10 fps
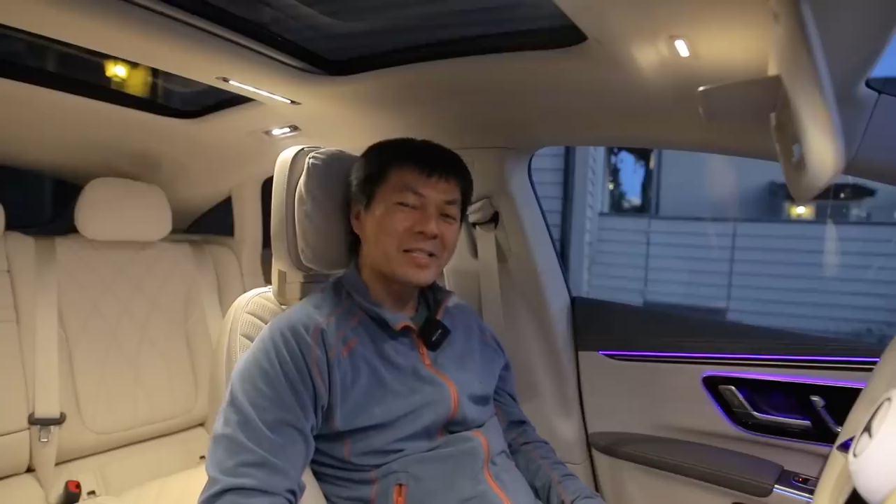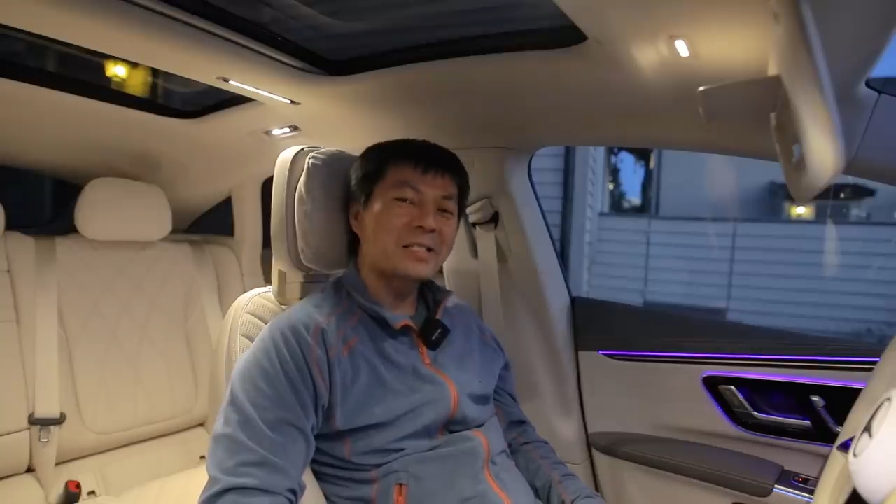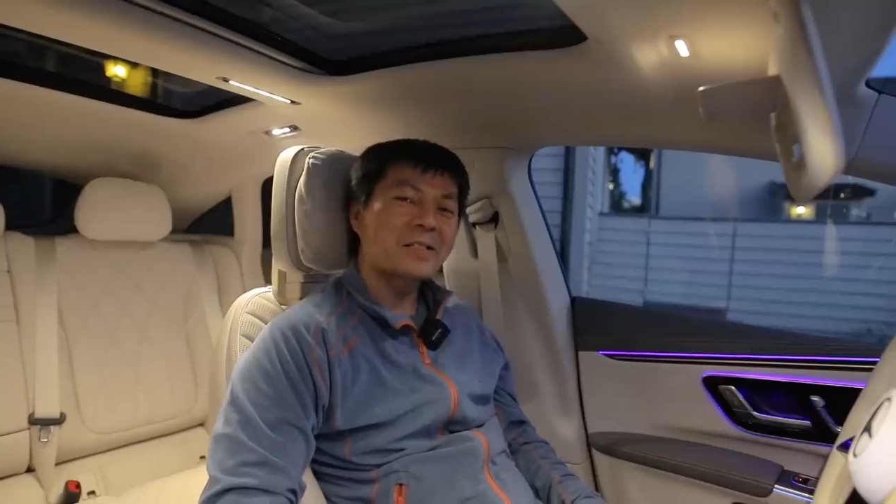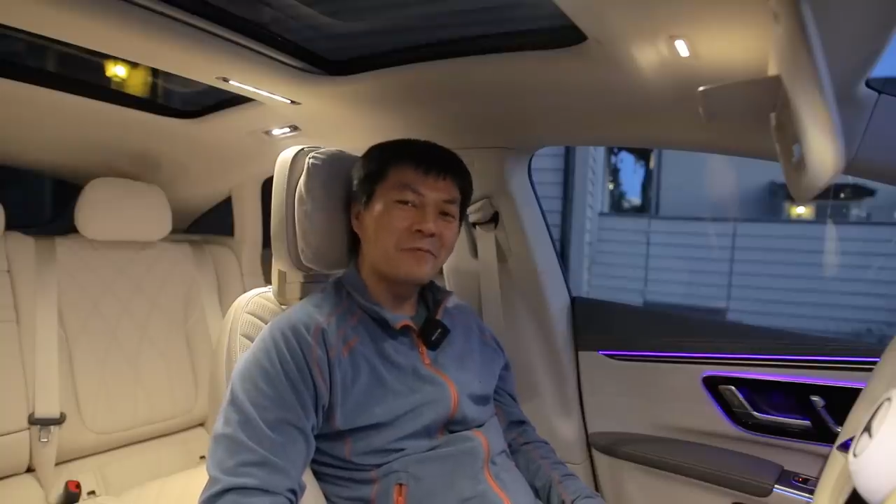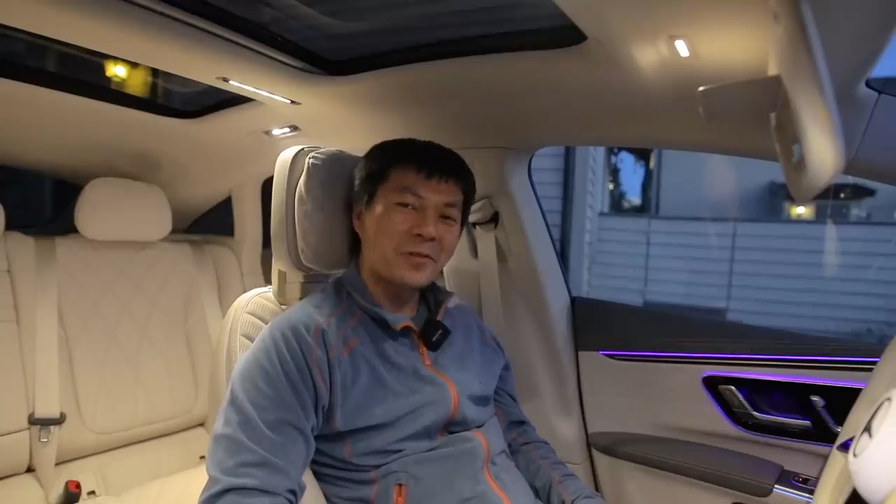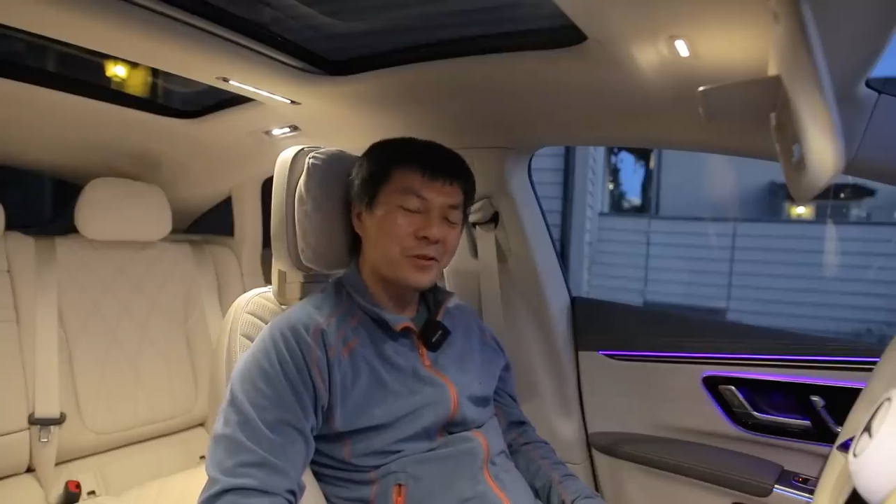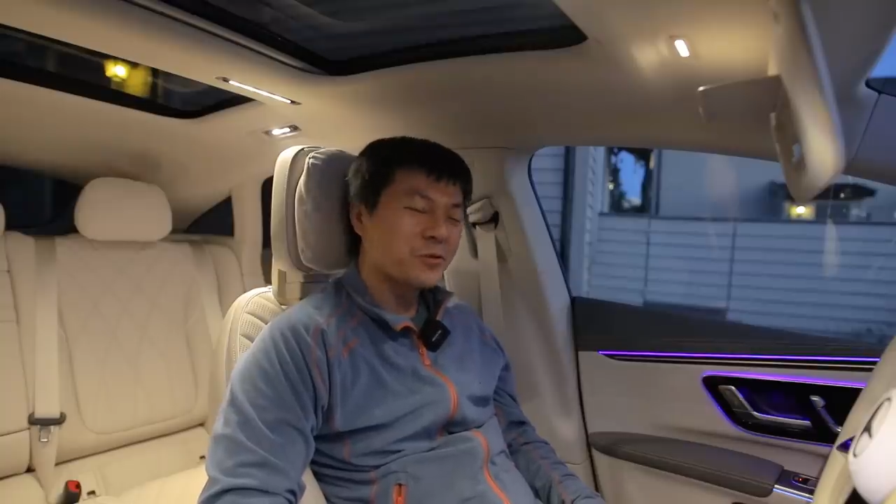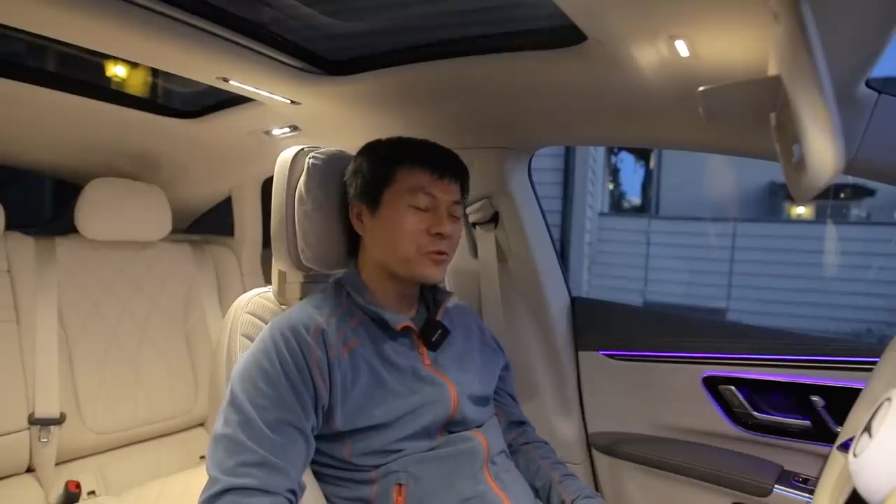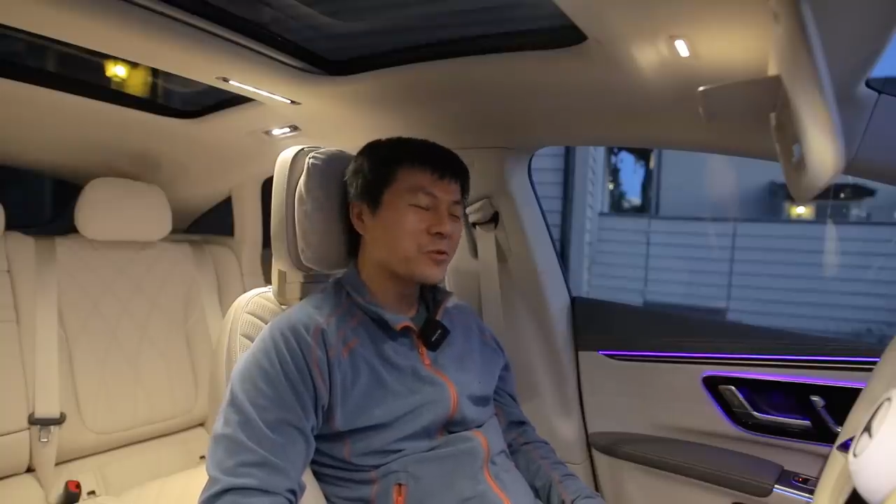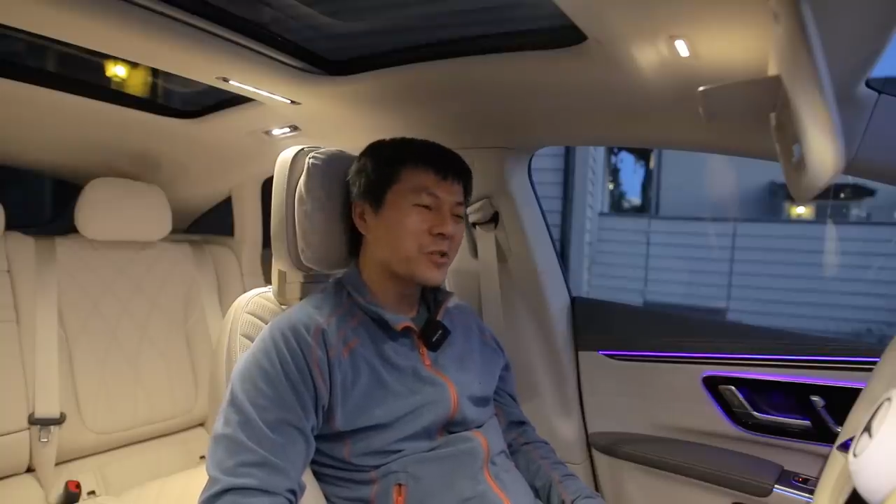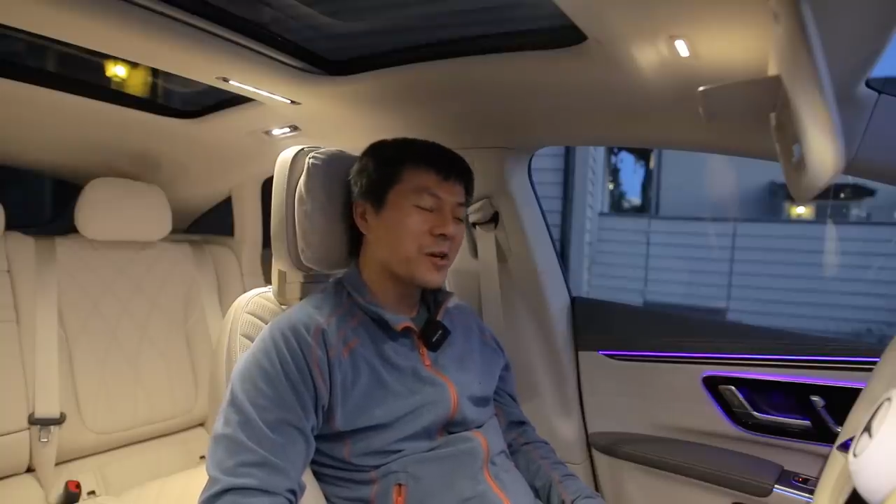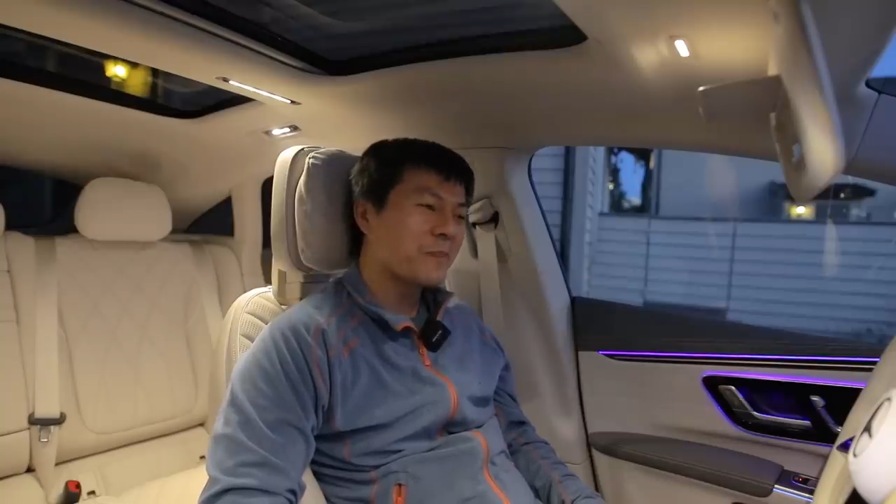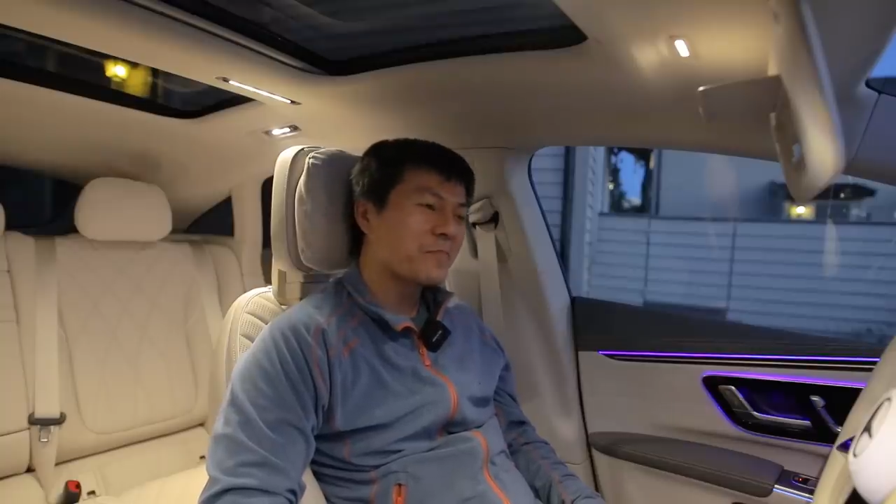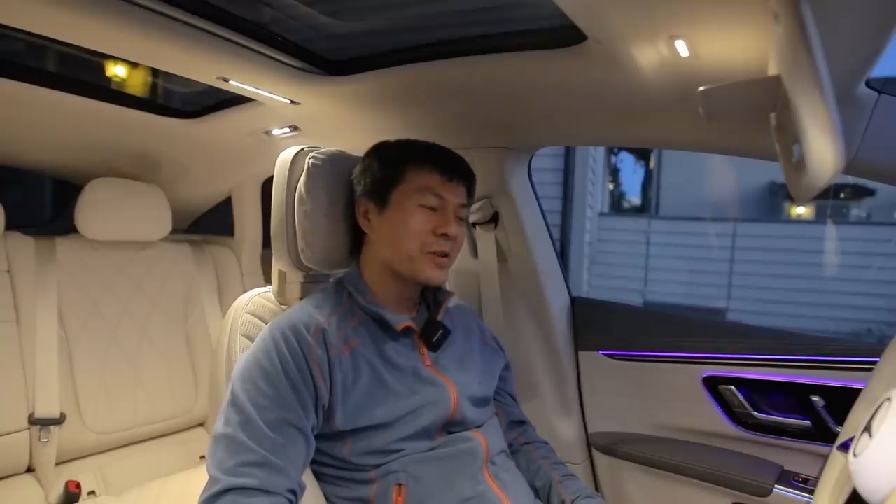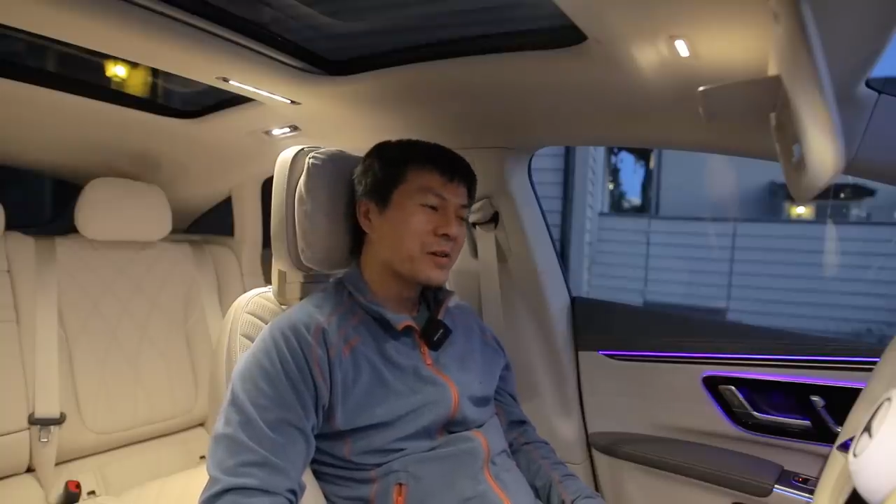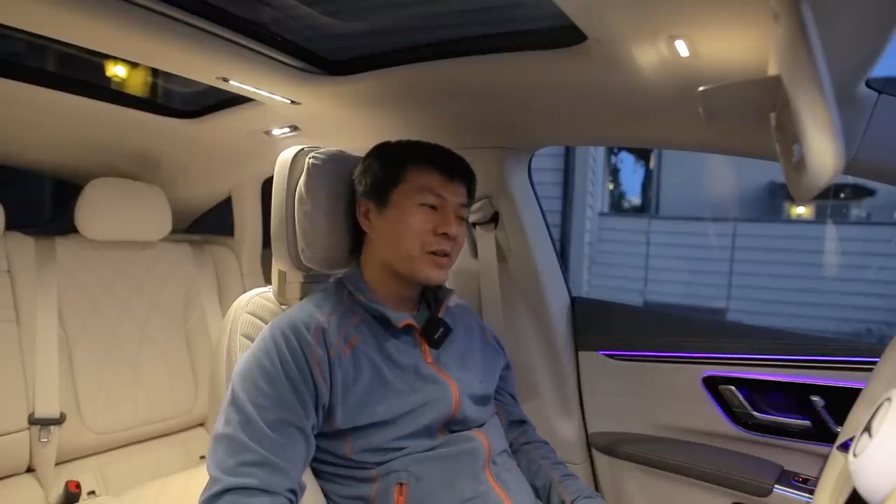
actually a very good um,